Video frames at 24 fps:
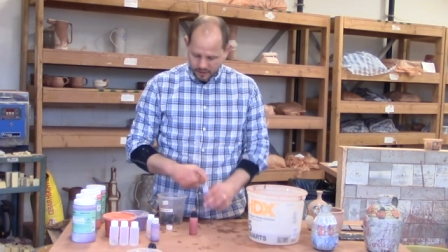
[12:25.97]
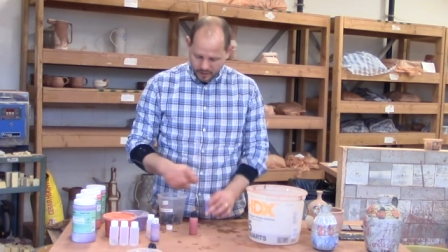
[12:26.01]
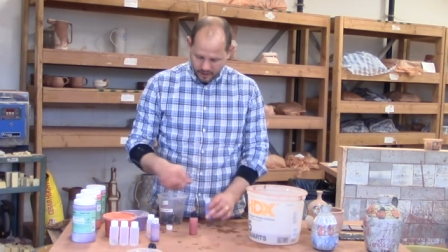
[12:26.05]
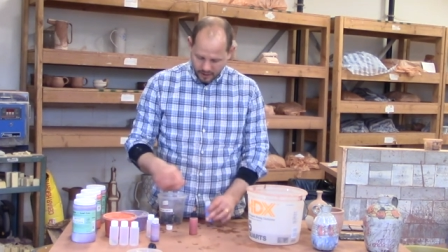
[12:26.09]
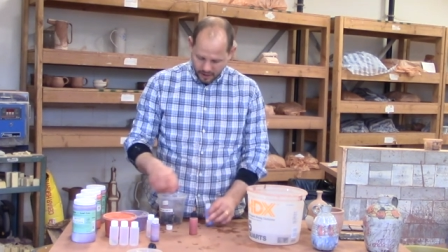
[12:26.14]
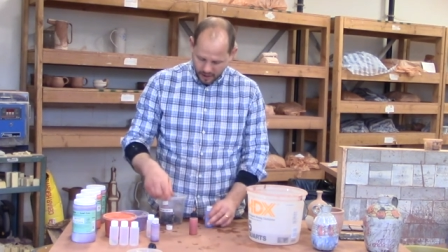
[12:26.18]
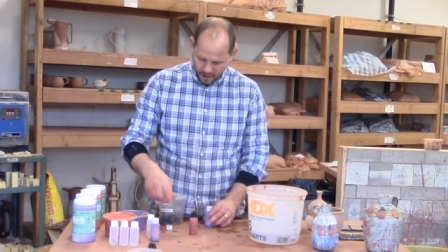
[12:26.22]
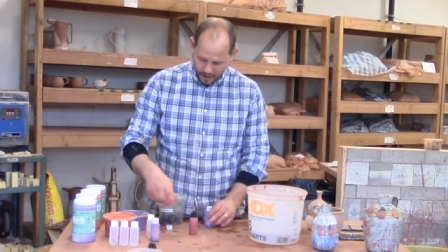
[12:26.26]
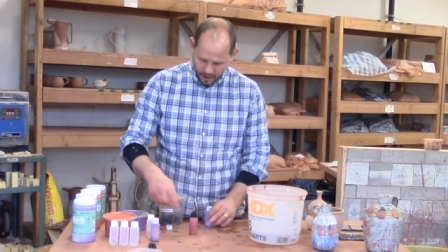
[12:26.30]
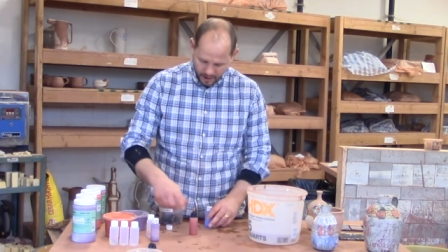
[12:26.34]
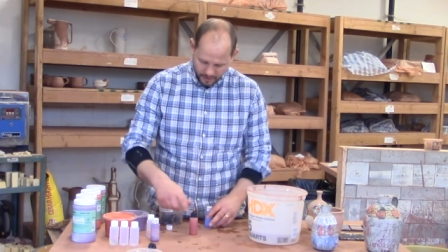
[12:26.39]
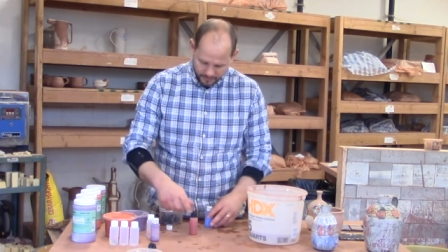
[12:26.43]

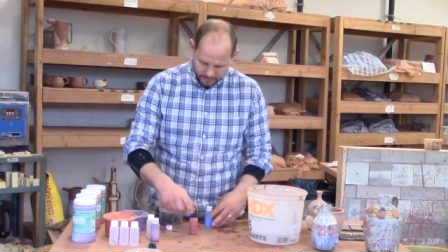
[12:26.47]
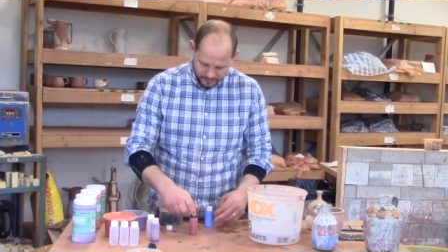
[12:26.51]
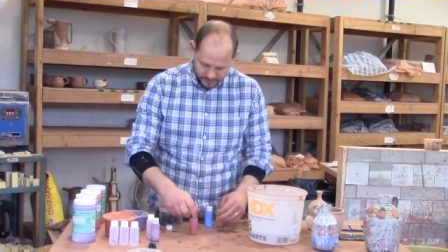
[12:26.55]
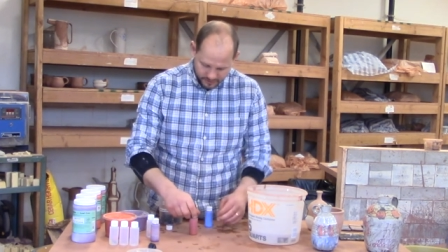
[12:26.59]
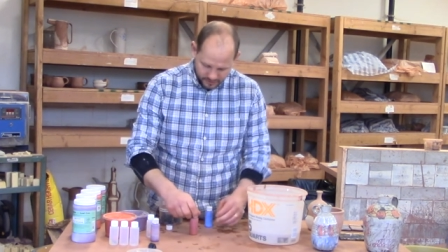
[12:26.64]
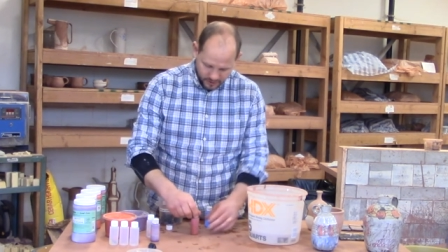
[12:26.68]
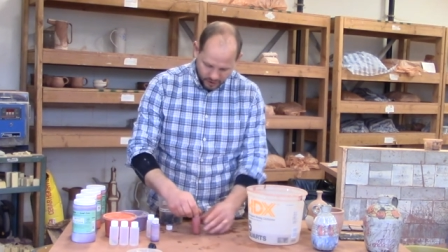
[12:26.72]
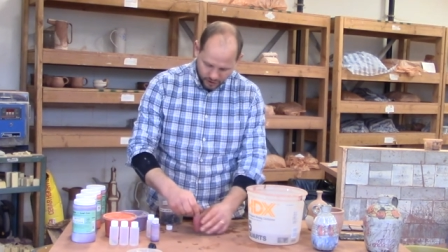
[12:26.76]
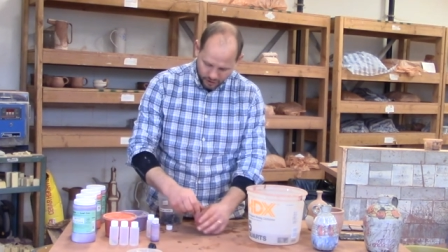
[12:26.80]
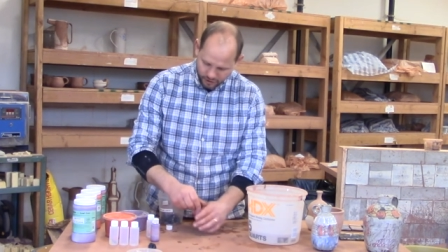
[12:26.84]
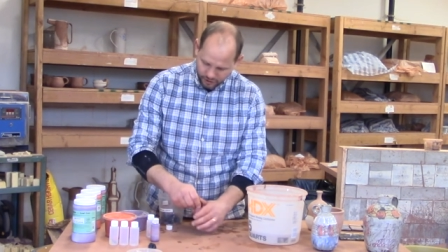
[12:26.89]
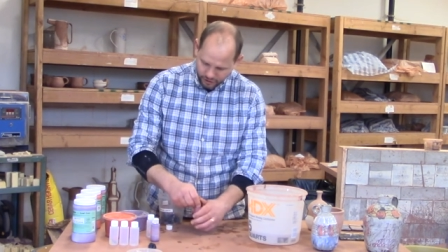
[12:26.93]
Um, so
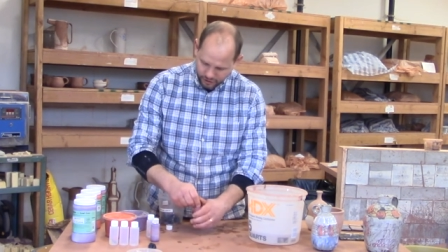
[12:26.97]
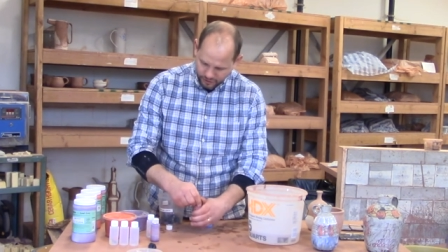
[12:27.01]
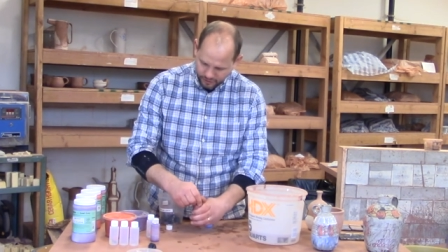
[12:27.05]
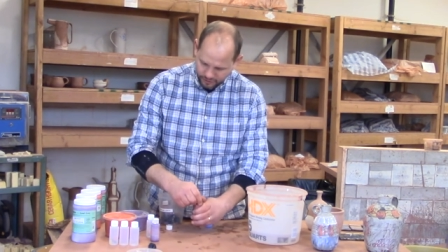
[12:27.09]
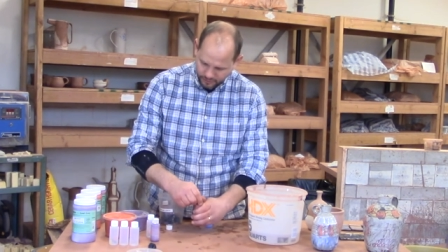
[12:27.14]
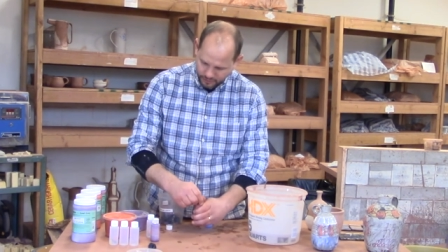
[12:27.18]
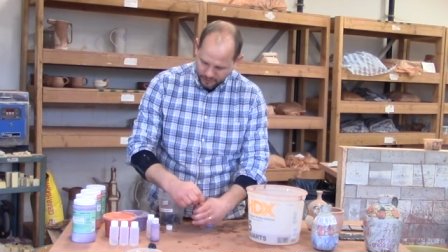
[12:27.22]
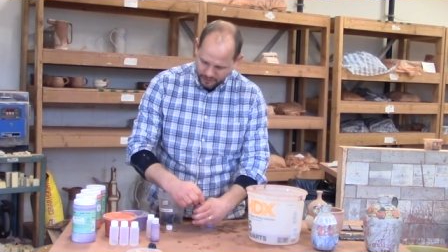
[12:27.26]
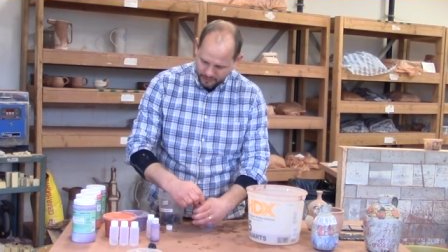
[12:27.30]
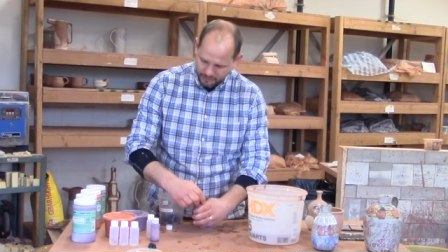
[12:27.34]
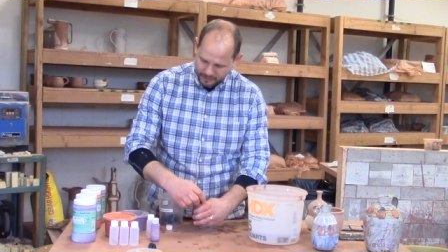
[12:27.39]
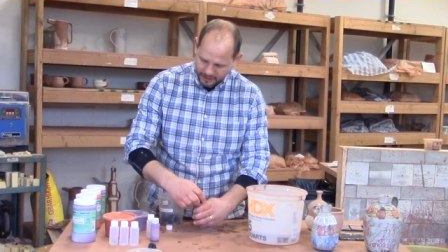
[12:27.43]
you just
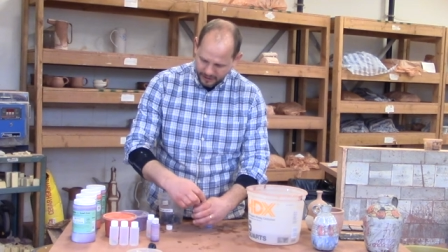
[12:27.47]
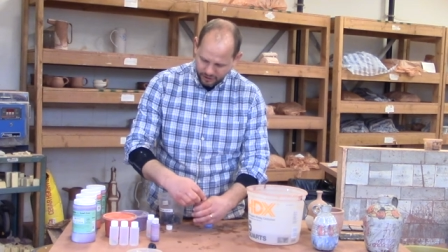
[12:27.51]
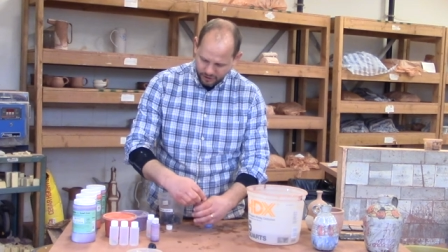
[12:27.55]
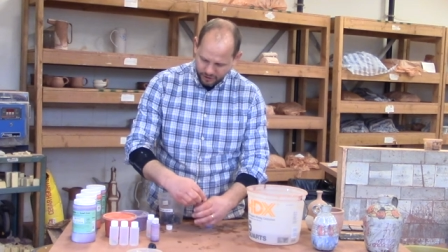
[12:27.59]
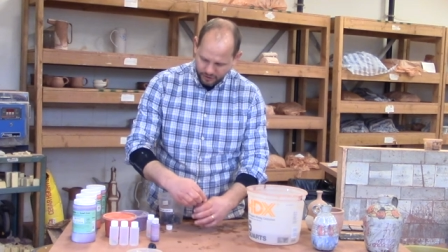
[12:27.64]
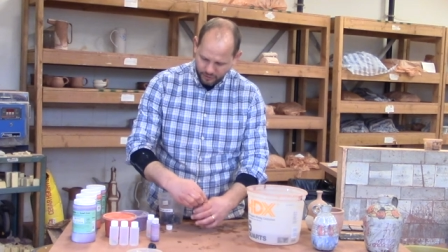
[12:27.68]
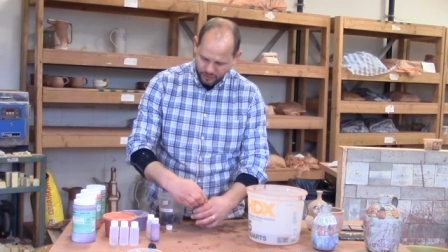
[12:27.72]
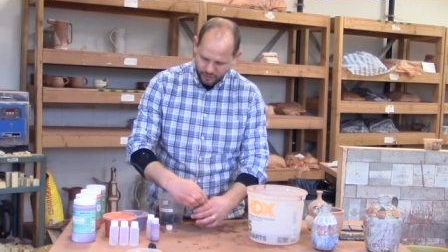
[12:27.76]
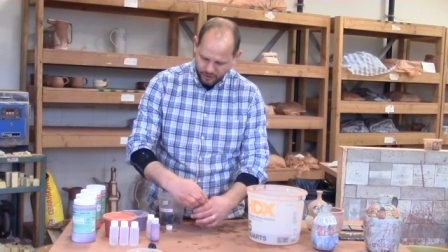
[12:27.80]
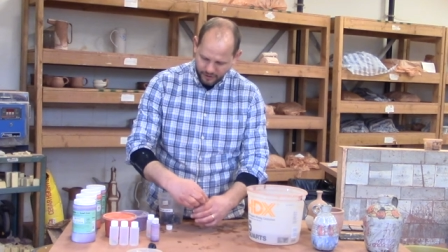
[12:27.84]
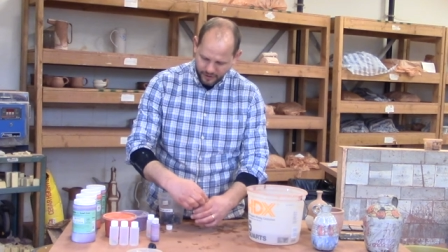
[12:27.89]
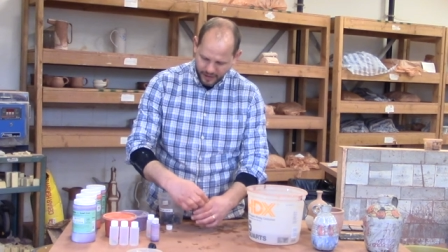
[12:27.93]
want to make
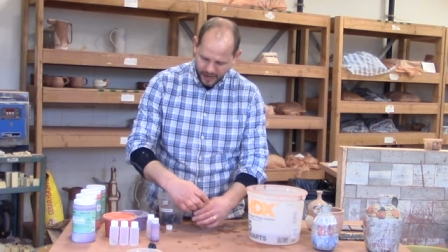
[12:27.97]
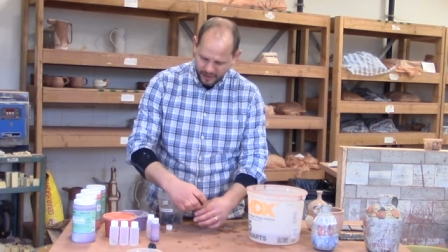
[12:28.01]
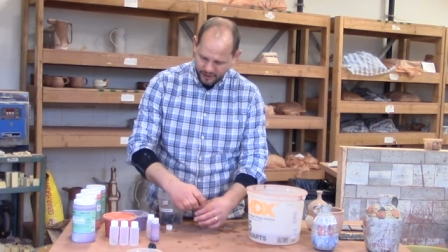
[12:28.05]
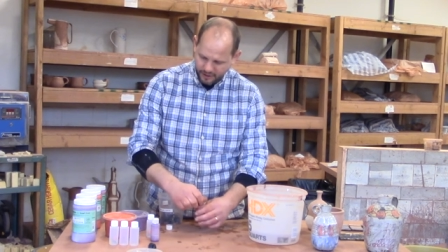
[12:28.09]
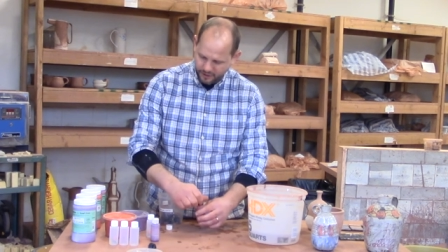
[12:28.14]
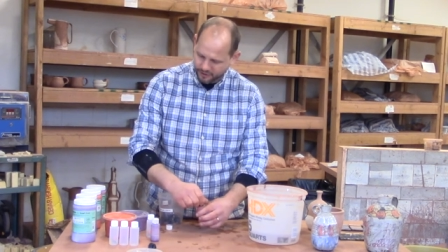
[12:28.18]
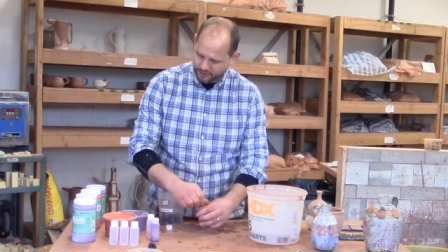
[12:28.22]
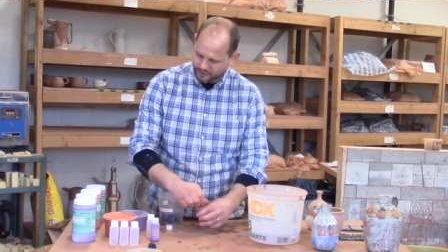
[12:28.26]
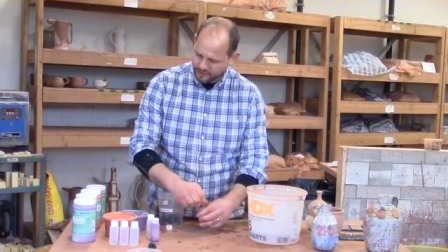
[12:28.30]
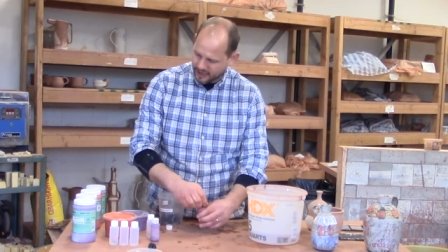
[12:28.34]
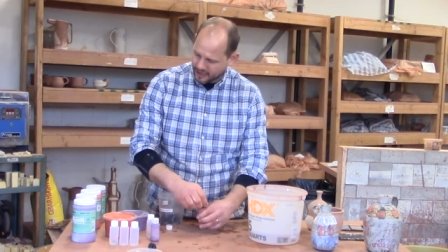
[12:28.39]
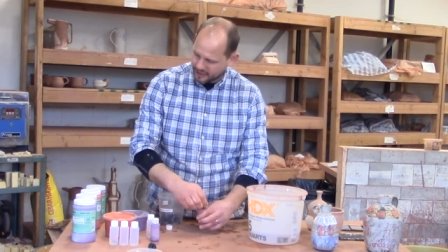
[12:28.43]
sure that
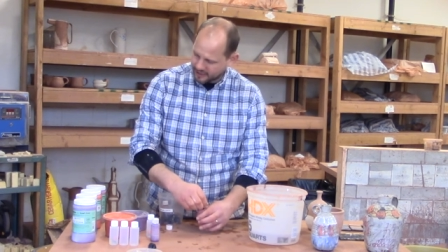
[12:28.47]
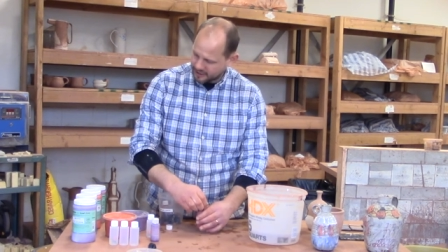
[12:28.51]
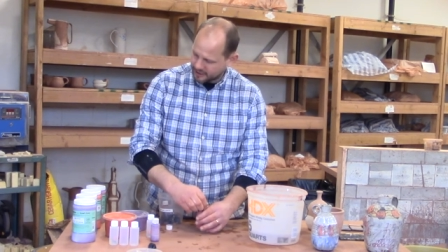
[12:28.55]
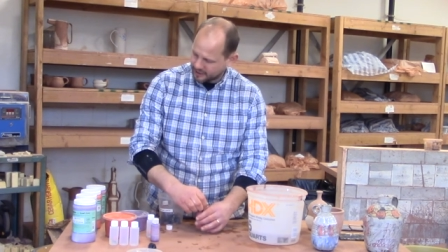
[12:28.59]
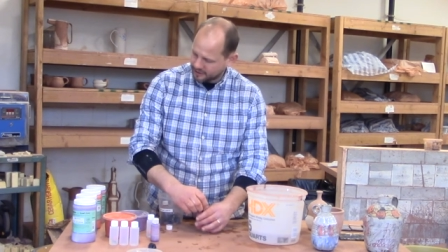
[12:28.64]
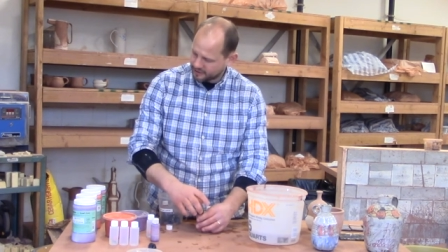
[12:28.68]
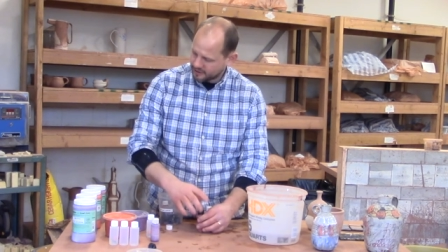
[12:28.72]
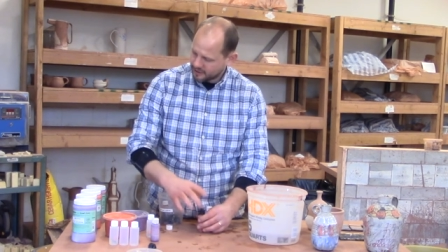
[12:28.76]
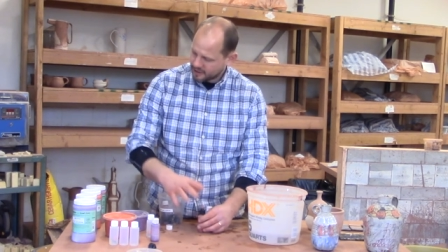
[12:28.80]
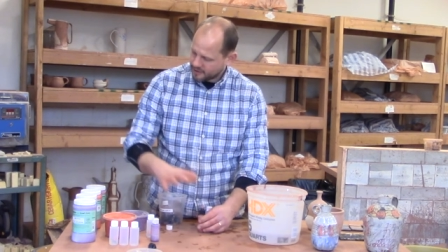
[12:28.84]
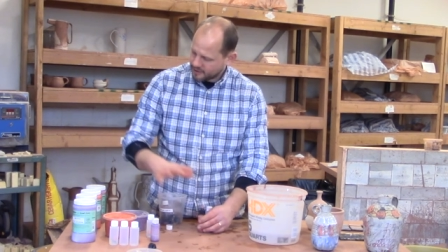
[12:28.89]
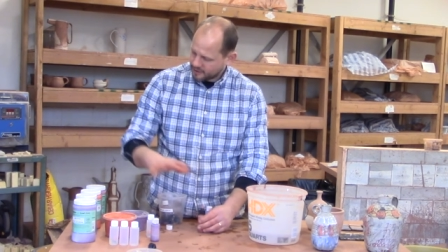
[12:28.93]
you're taking